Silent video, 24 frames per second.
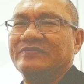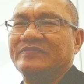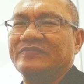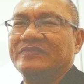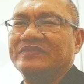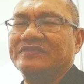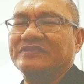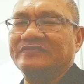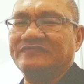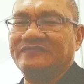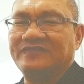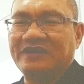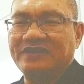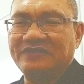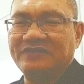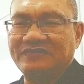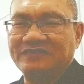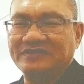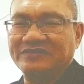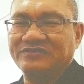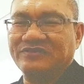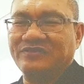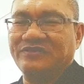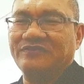
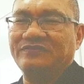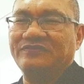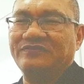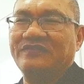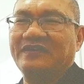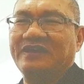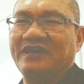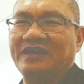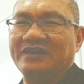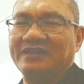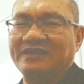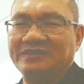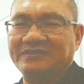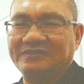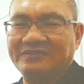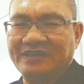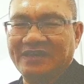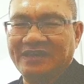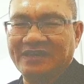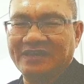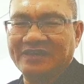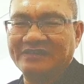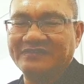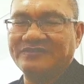survivors of heart
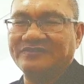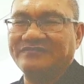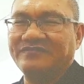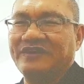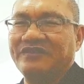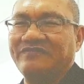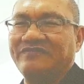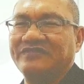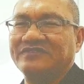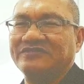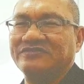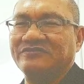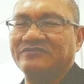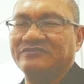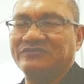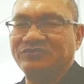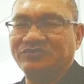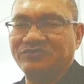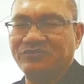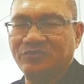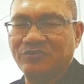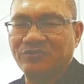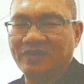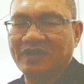attack, survivors of
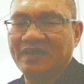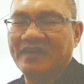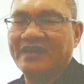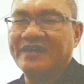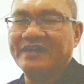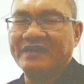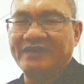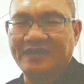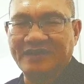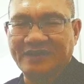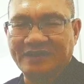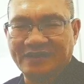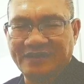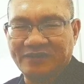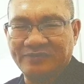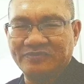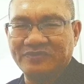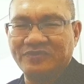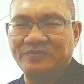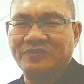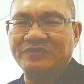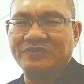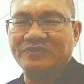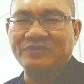stroke. They
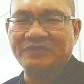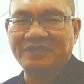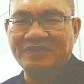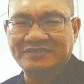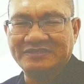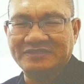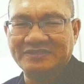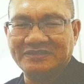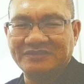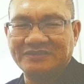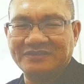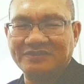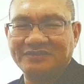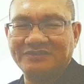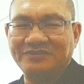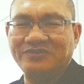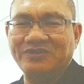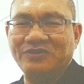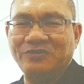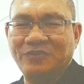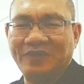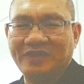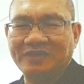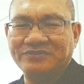come, they want to listen to
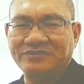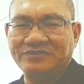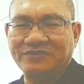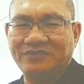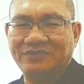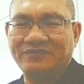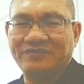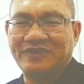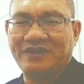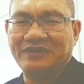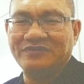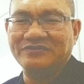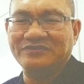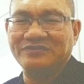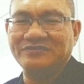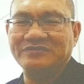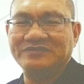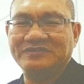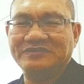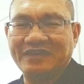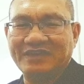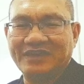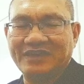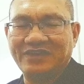the ways of how to
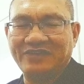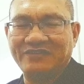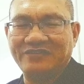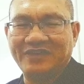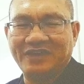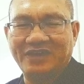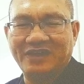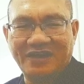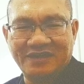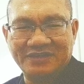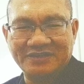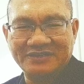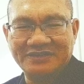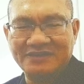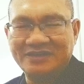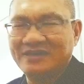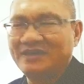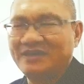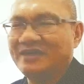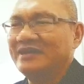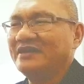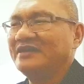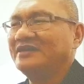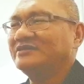take care of the heart.
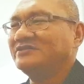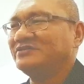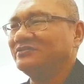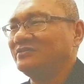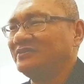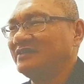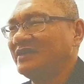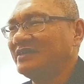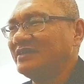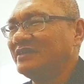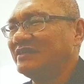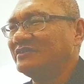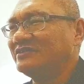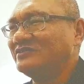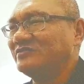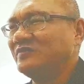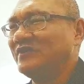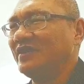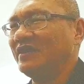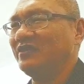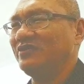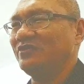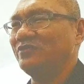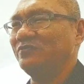So that is
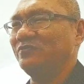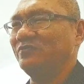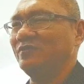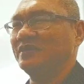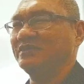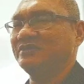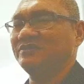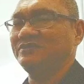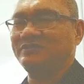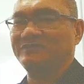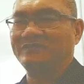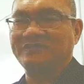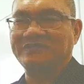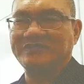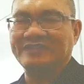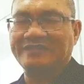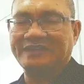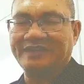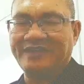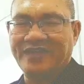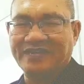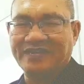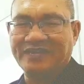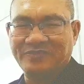where you want to see
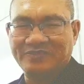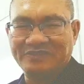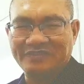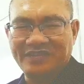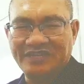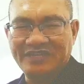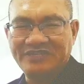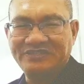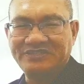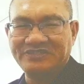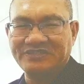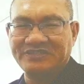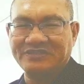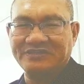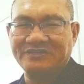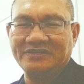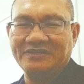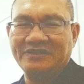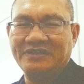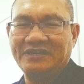the expectation